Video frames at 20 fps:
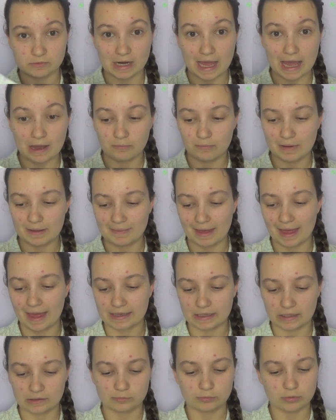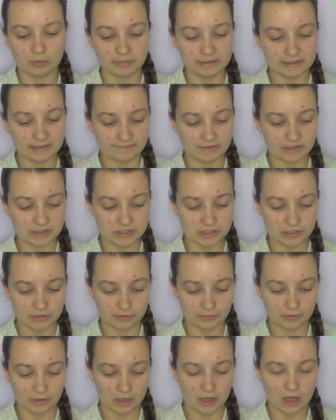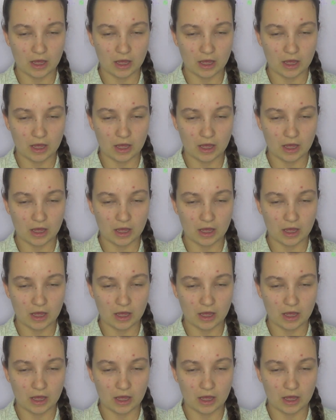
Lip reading: one out of my bag and I'll probably give it to